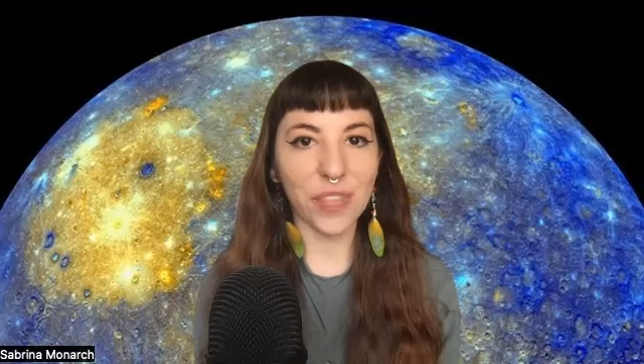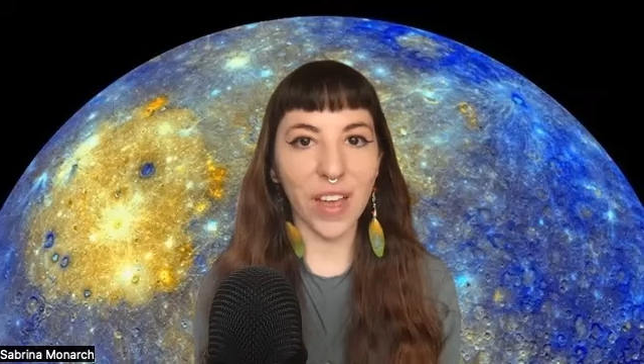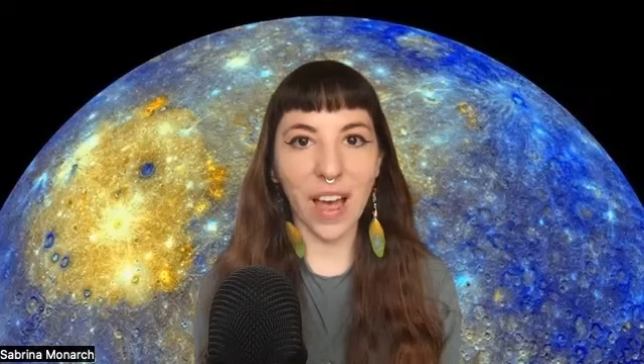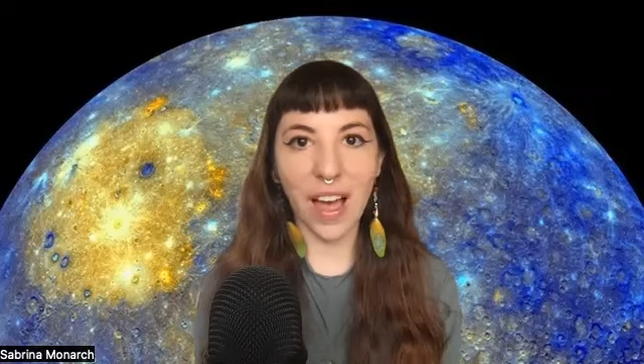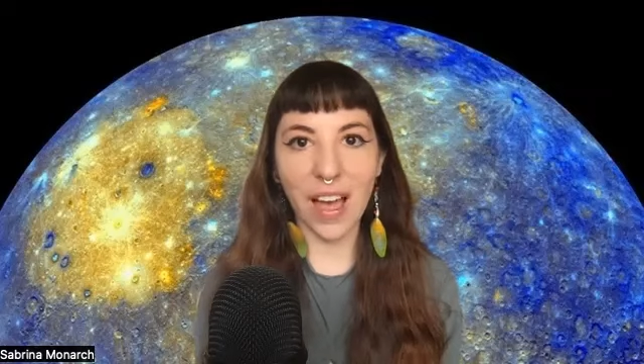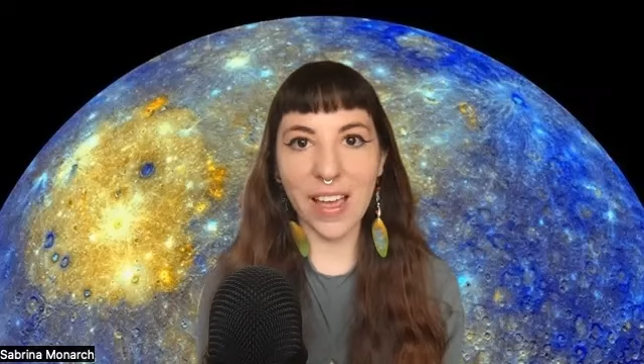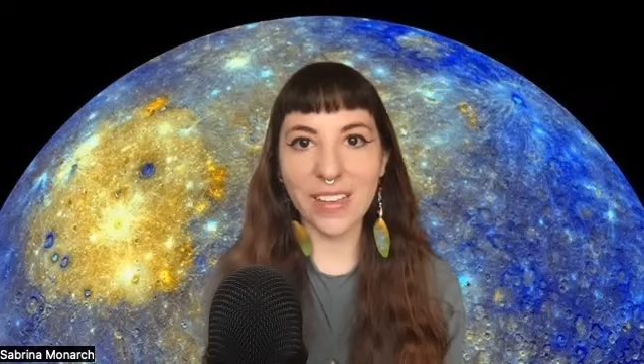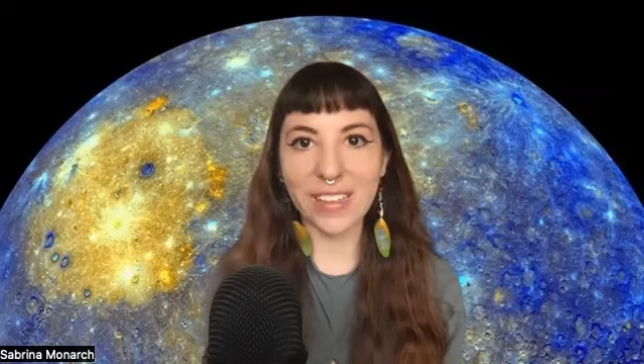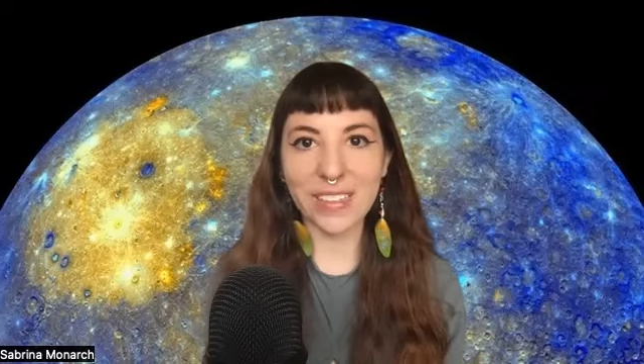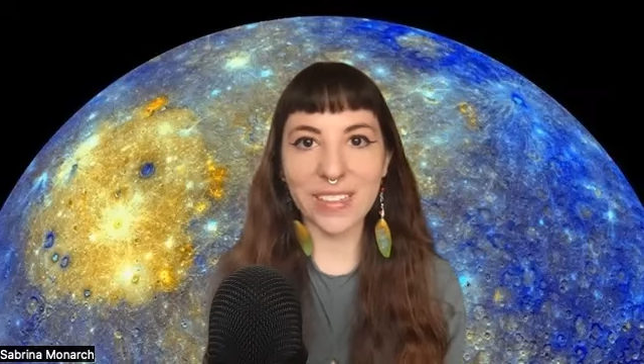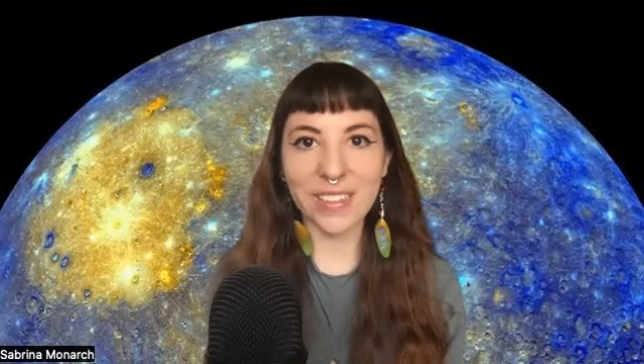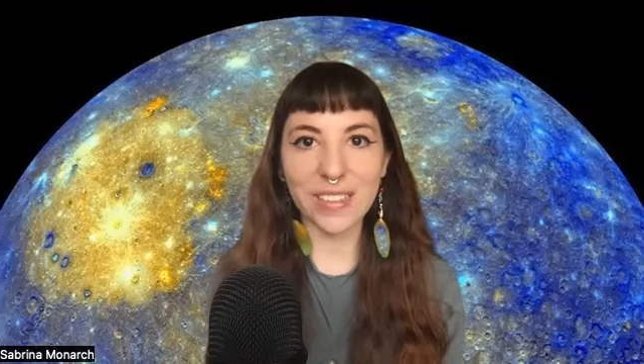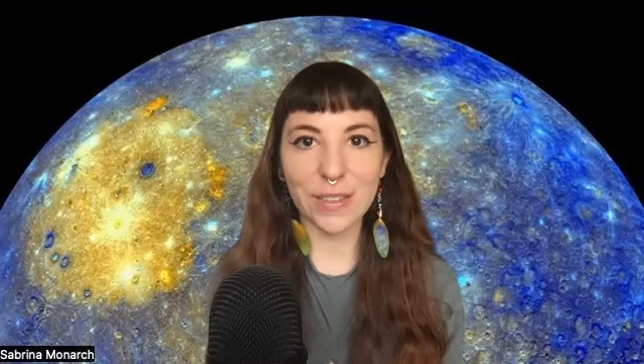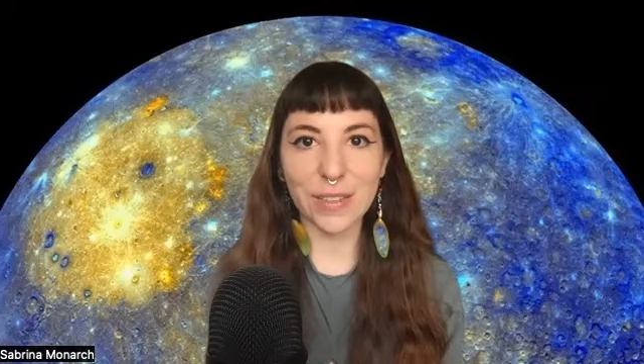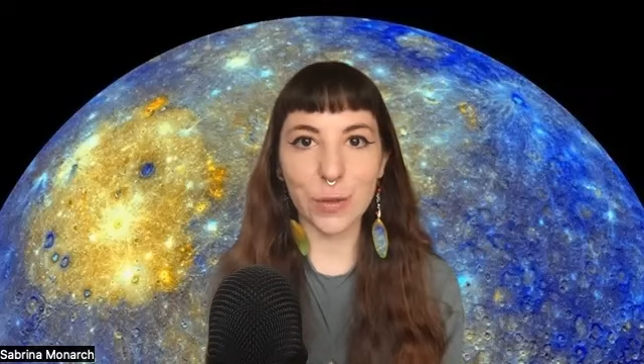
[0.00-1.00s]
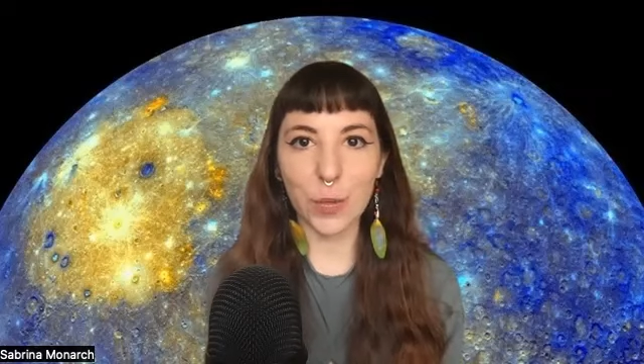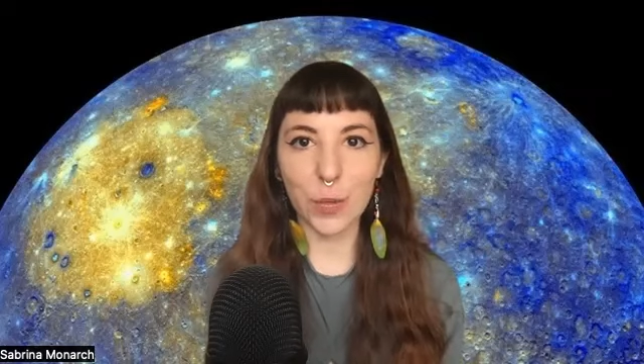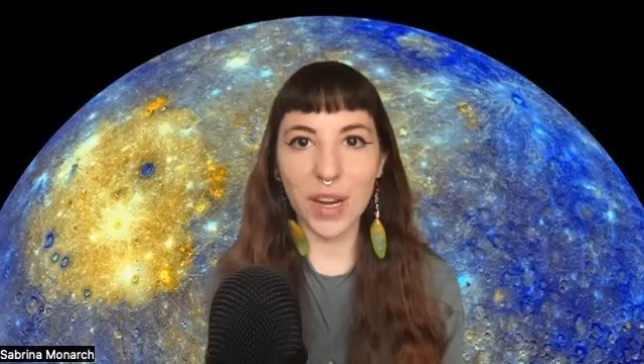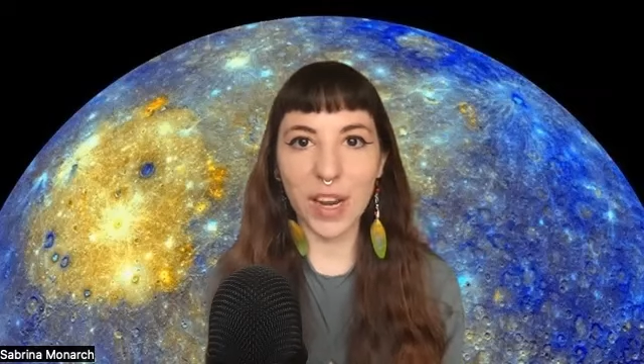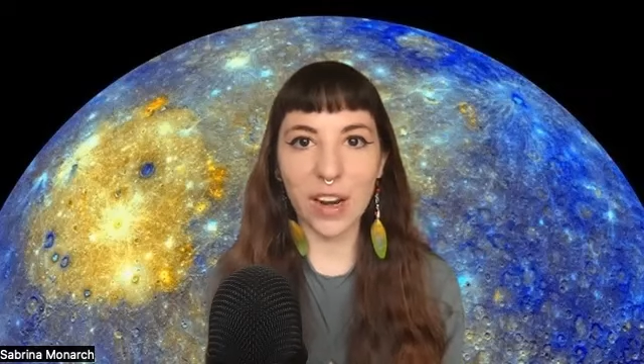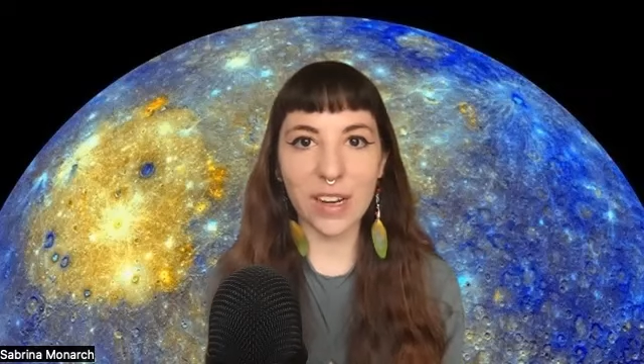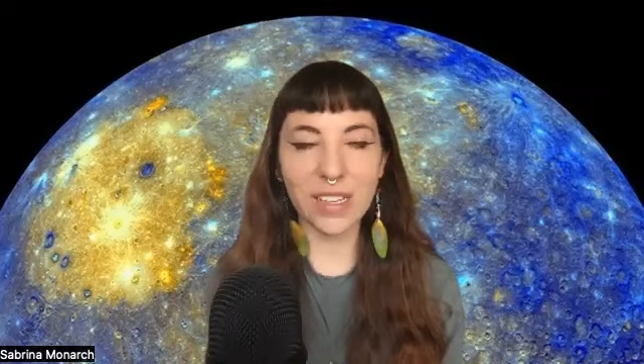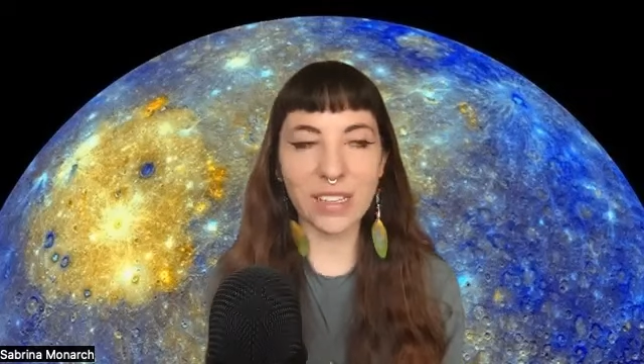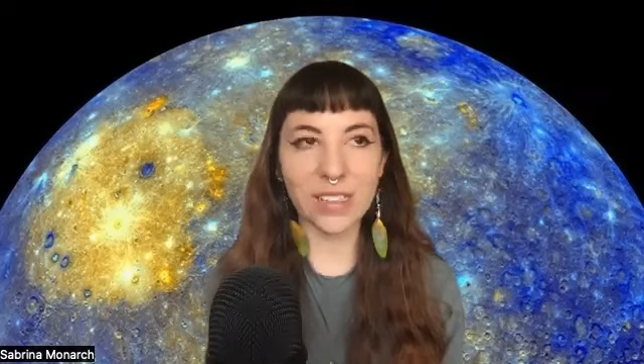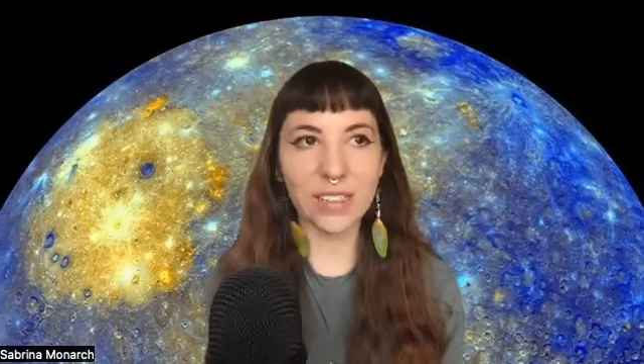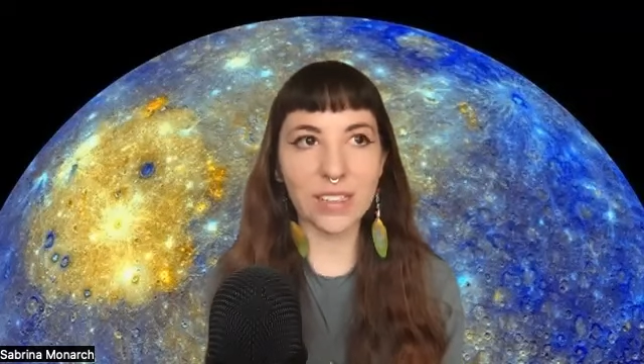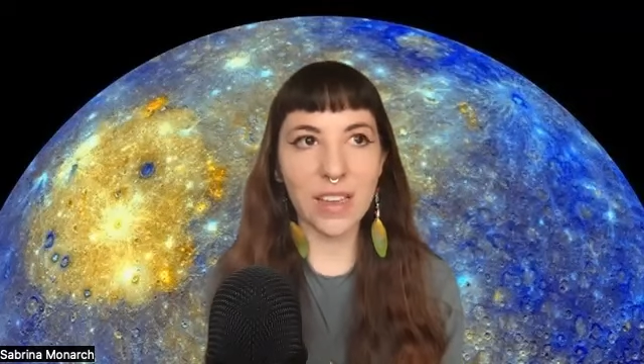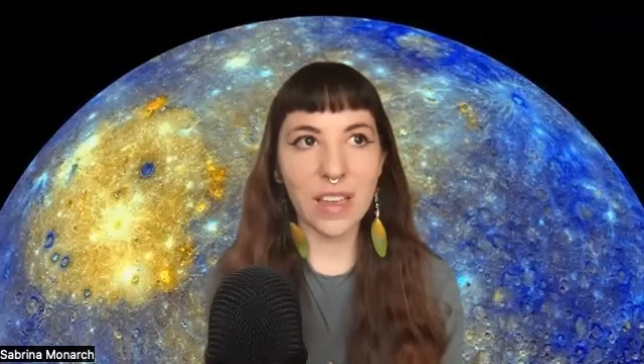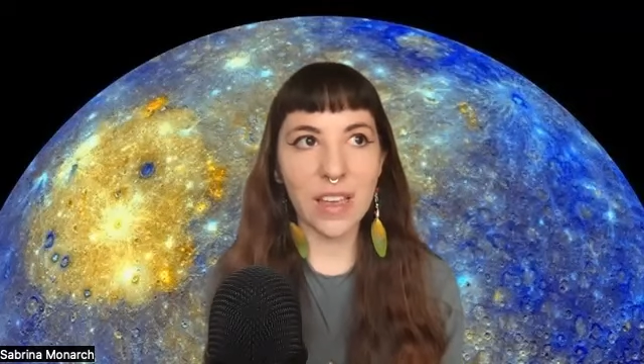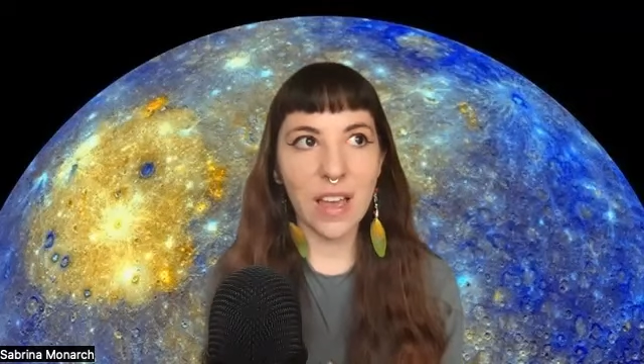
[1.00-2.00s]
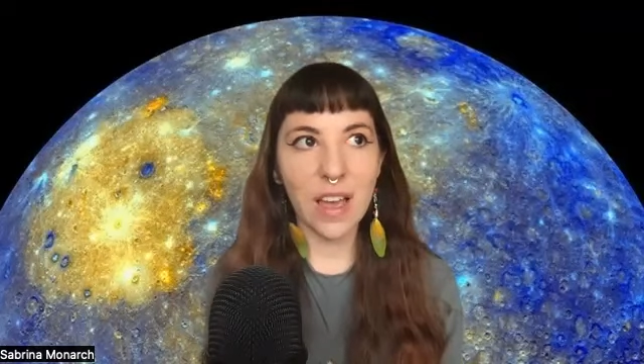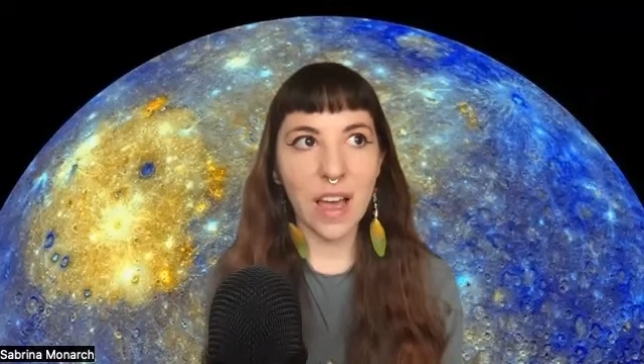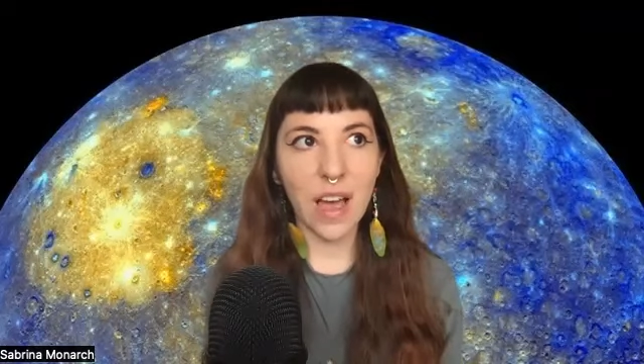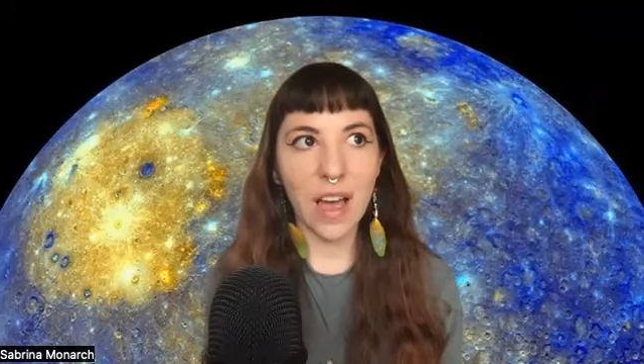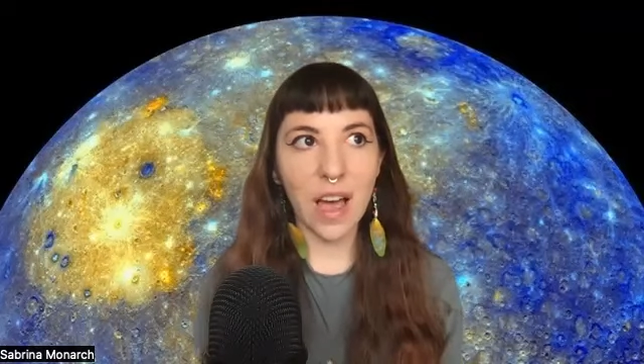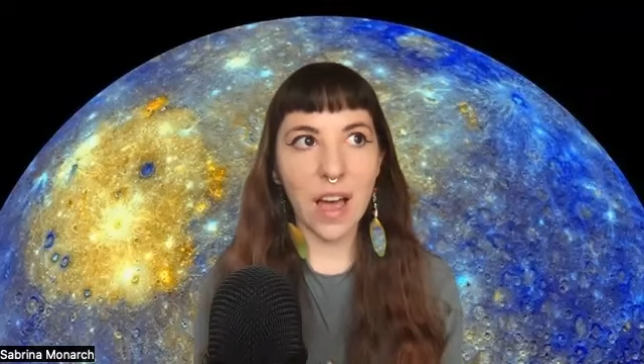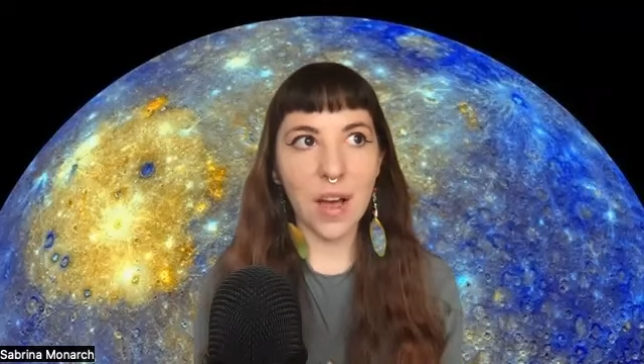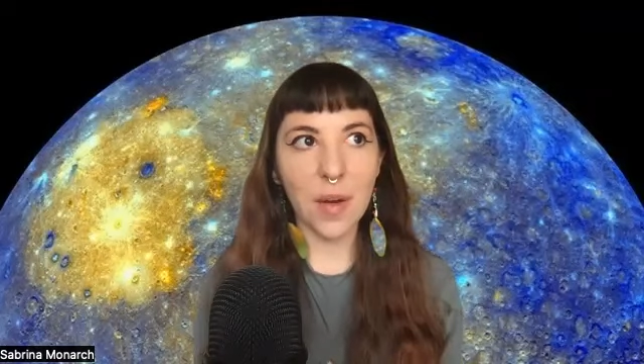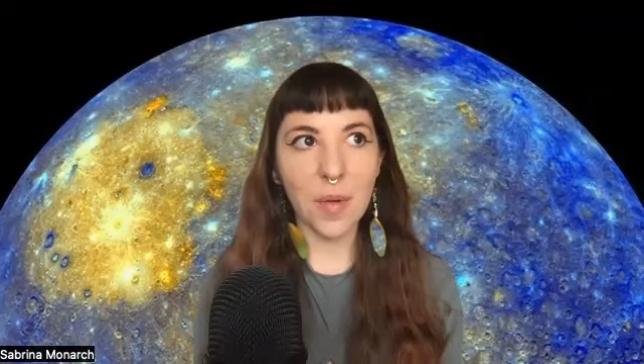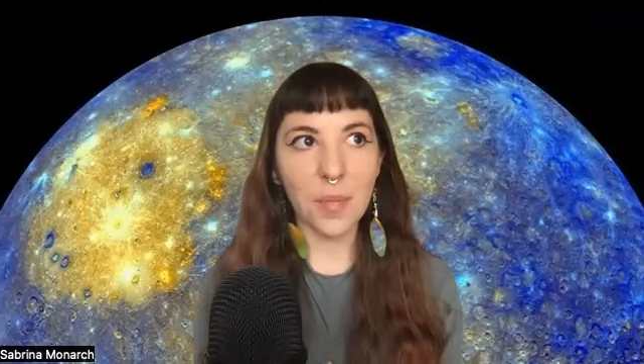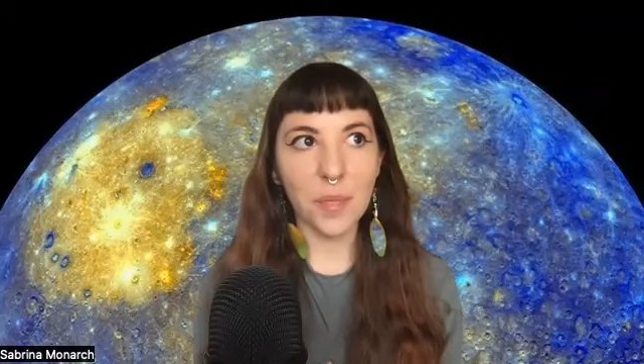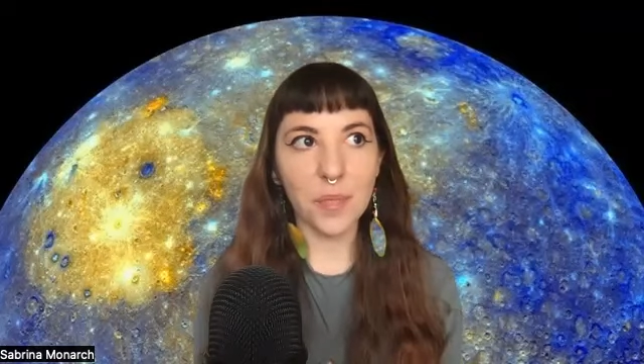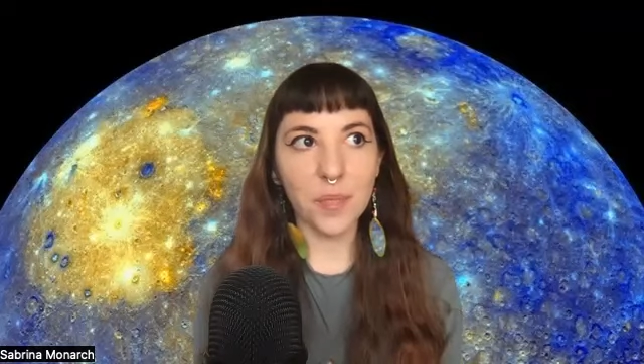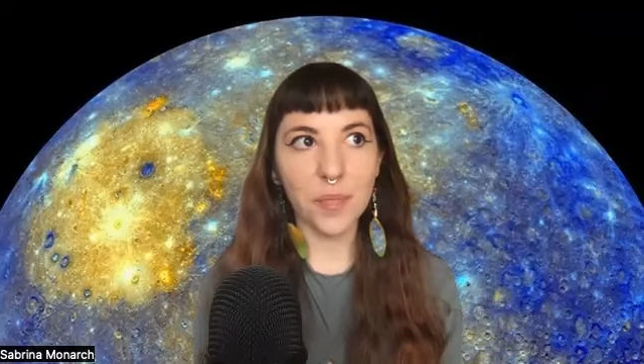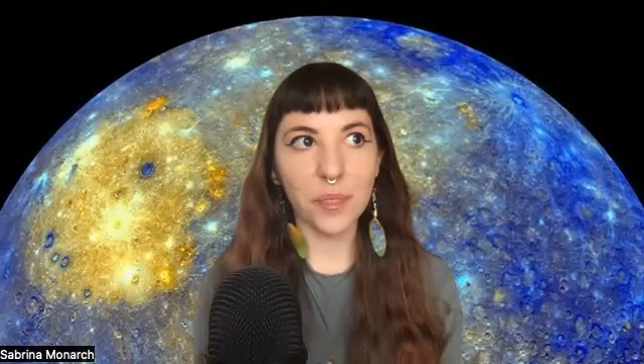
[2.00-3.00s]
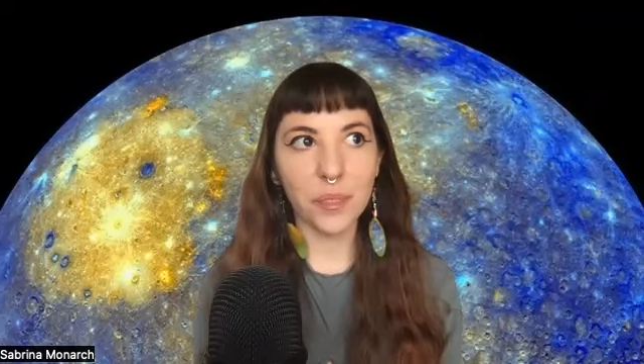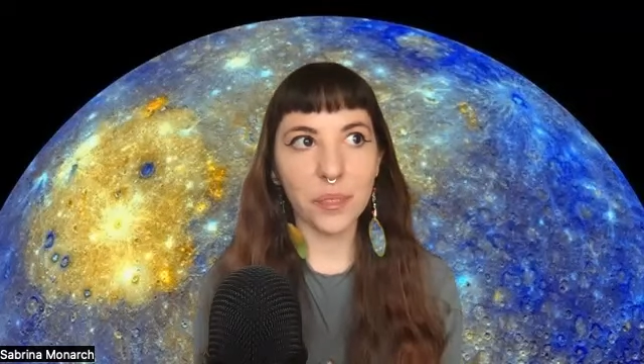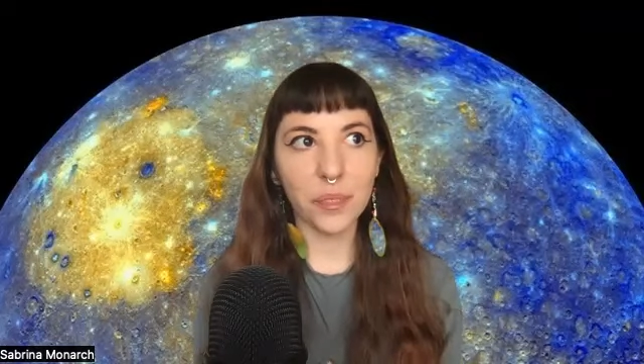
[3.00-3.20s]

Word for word: the eyes luminaries um,